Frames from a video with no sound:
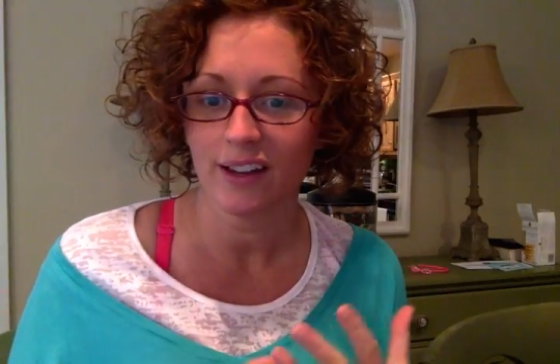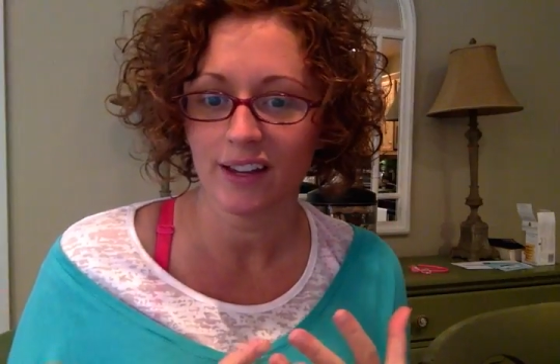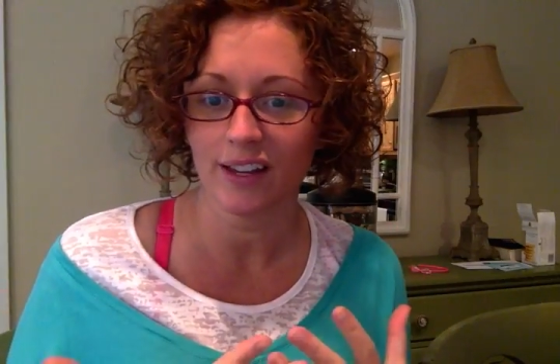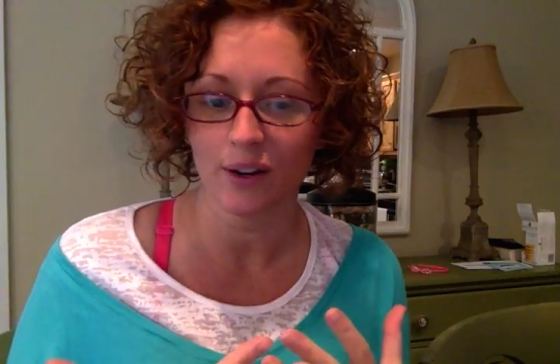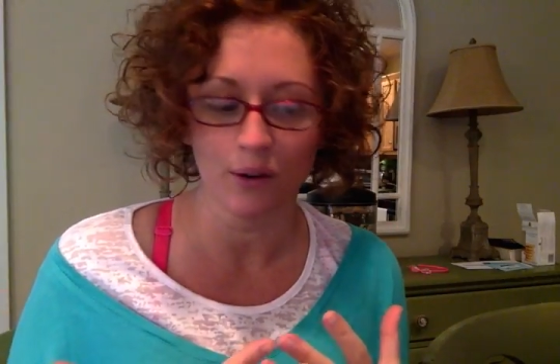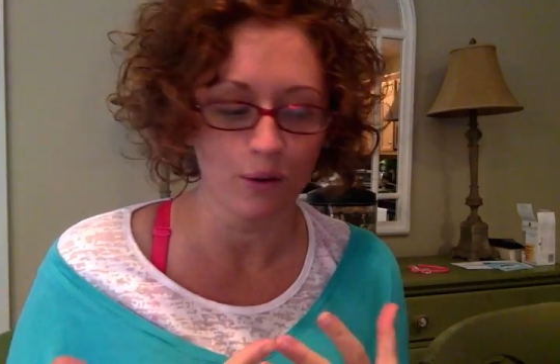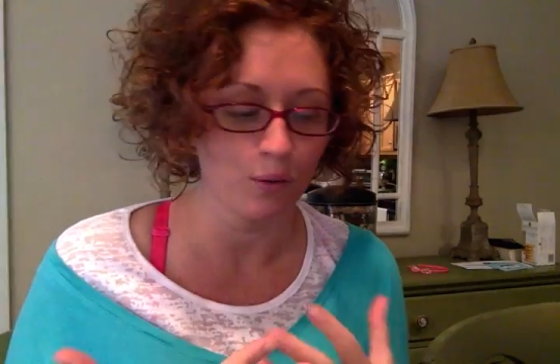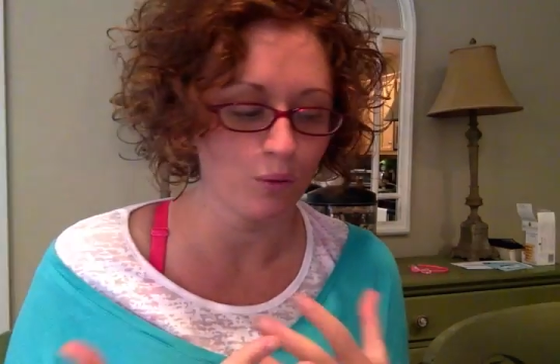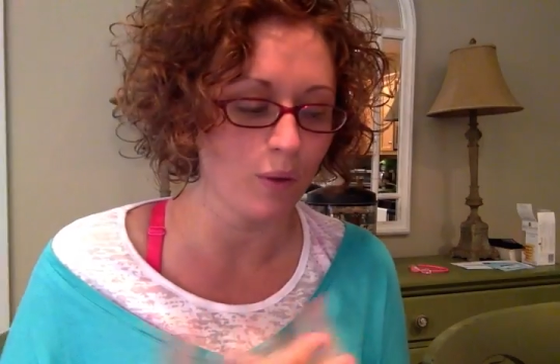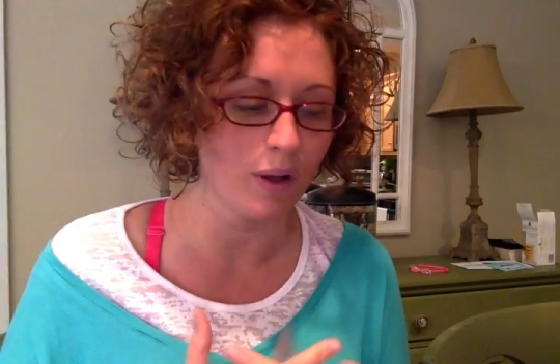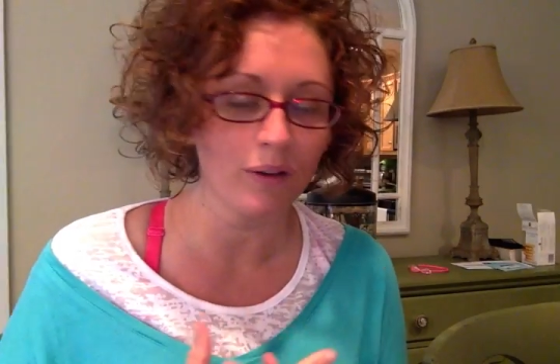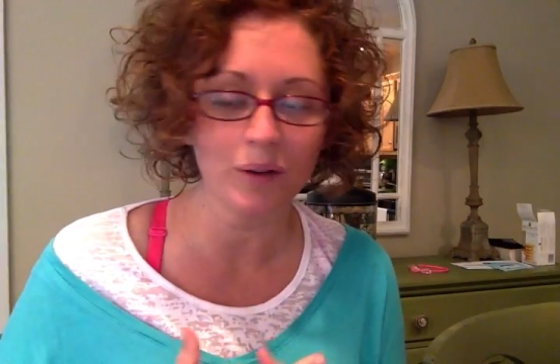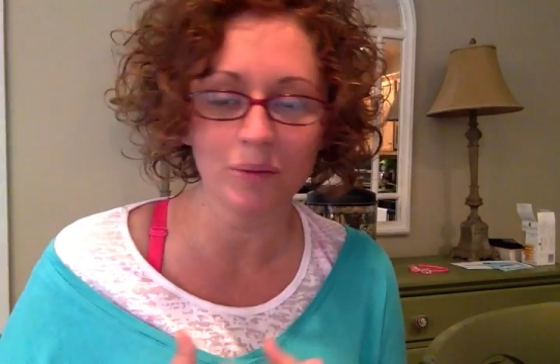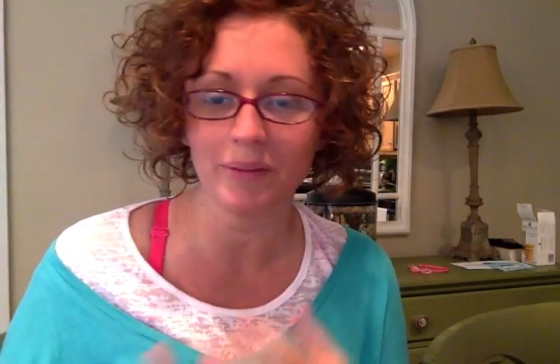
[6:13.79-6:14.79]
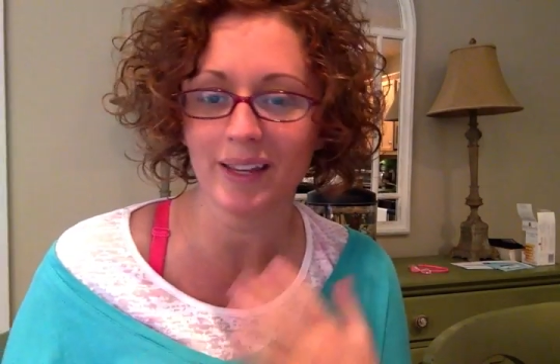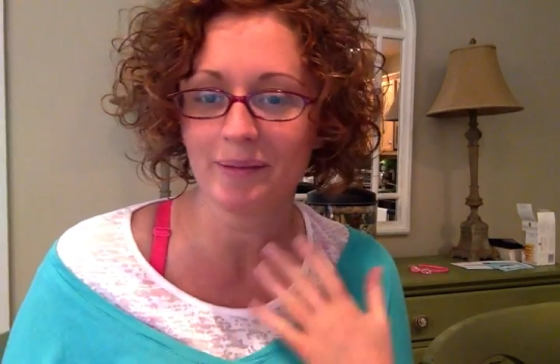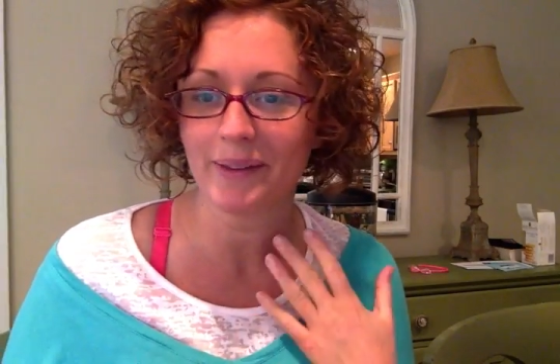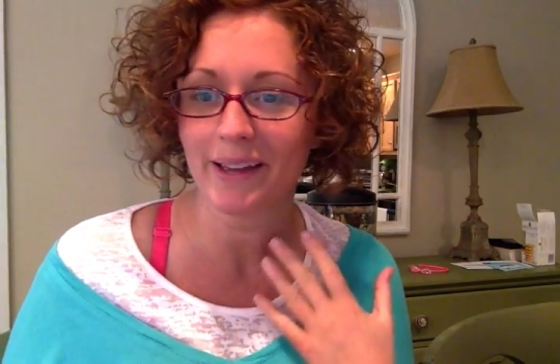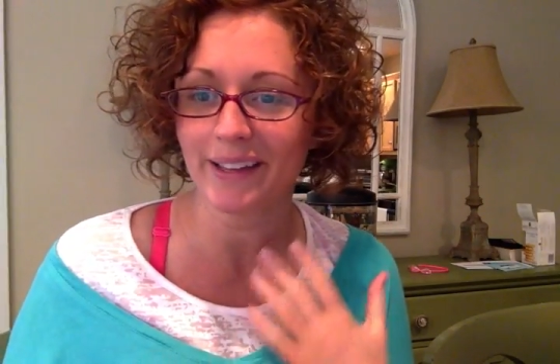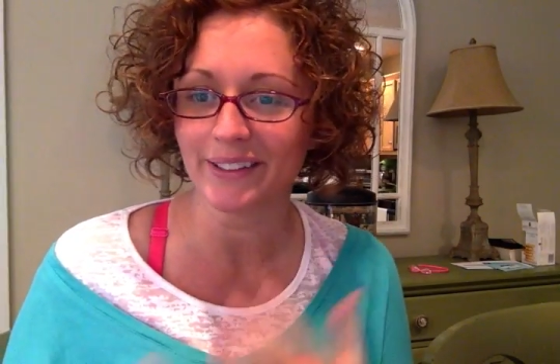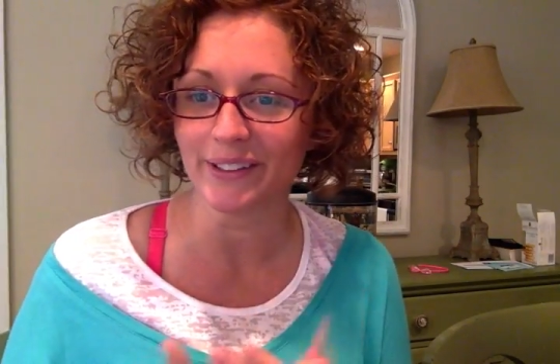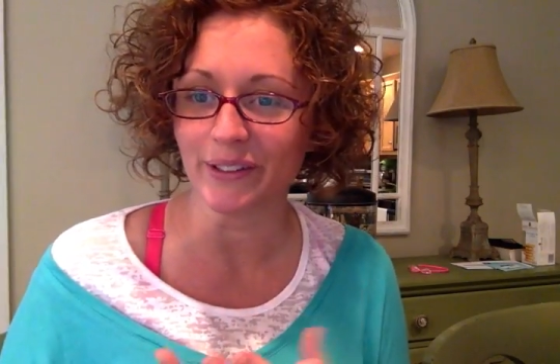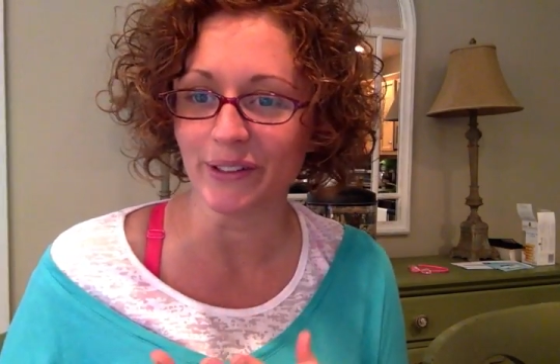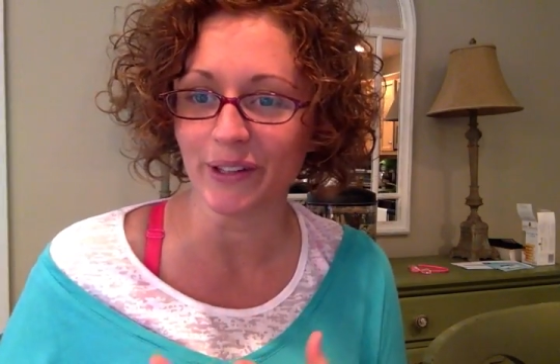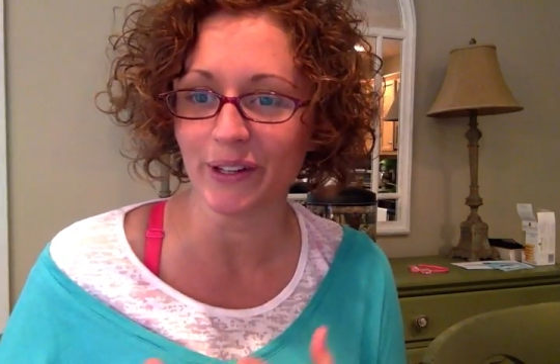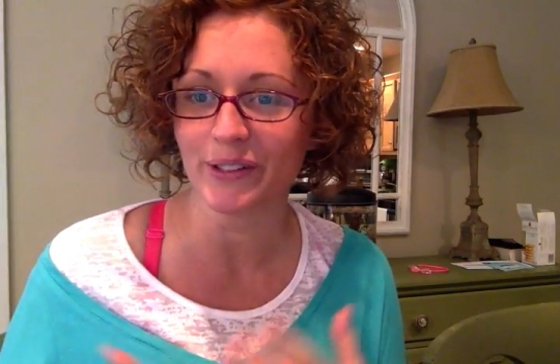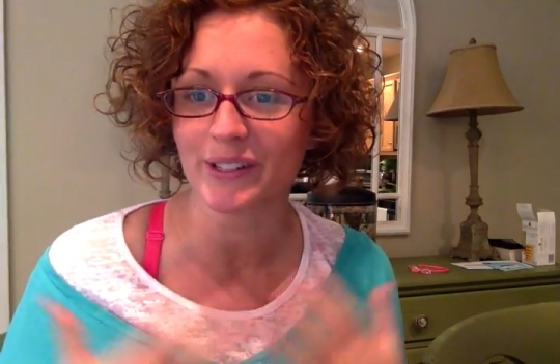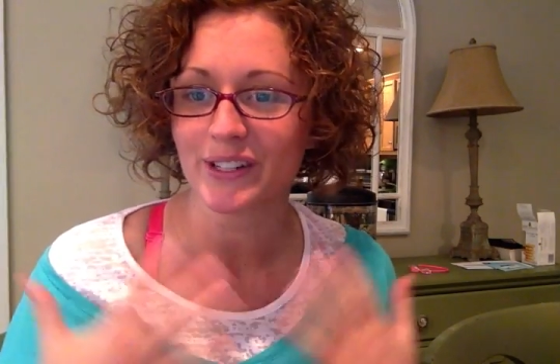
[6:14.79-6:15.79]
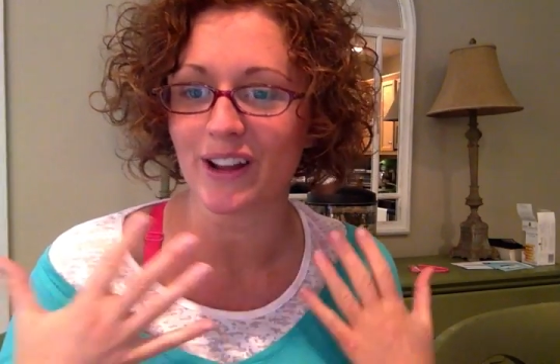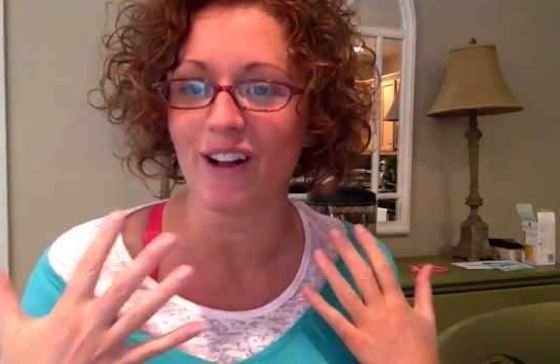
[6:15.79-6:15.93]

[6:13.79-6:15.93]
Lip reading: welcome email, new coach